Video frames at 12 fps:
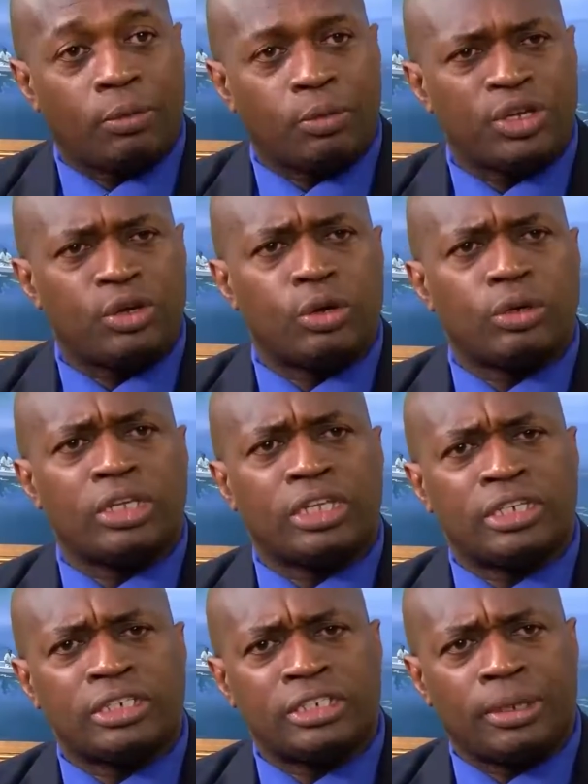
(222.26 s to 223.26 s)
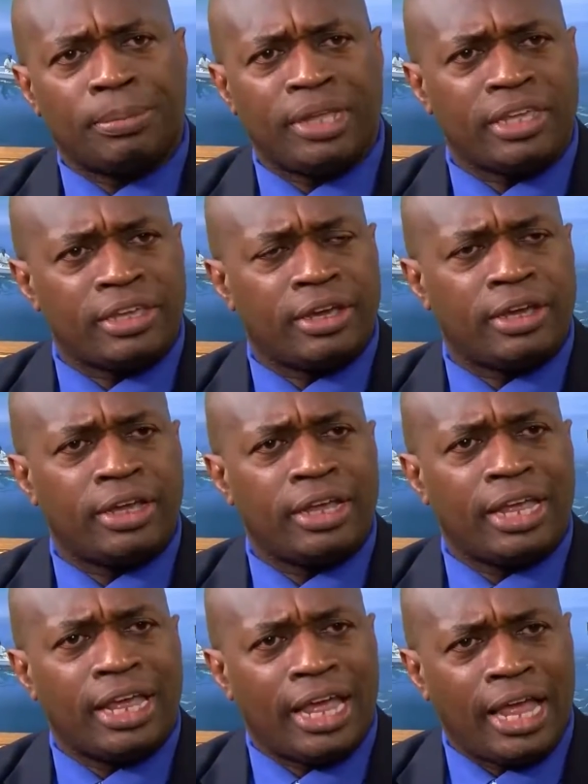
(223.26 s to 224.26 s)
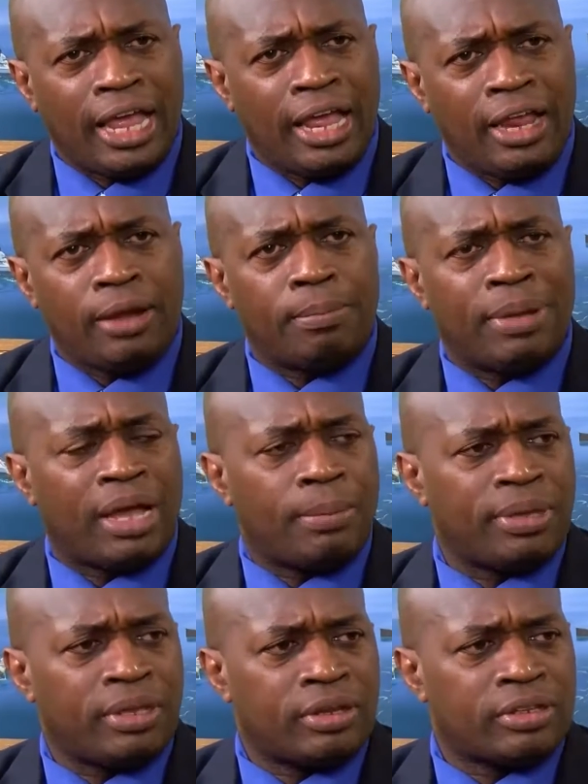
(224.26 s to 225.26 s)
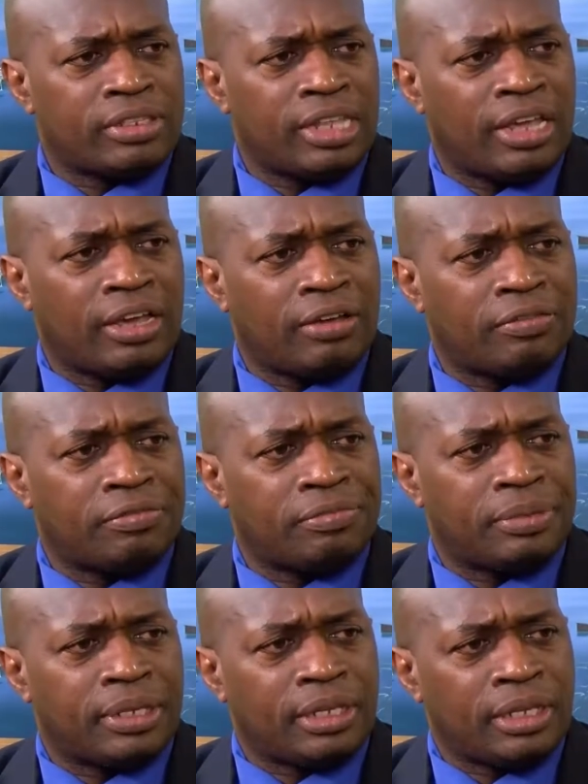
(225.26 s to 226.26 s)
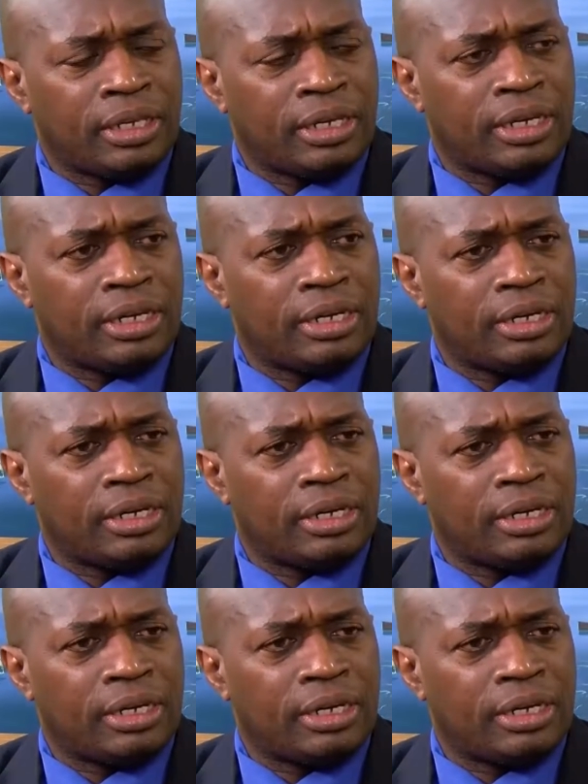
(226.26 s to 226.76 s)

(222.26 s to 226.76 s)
We know in Jamaica and Barbados there have been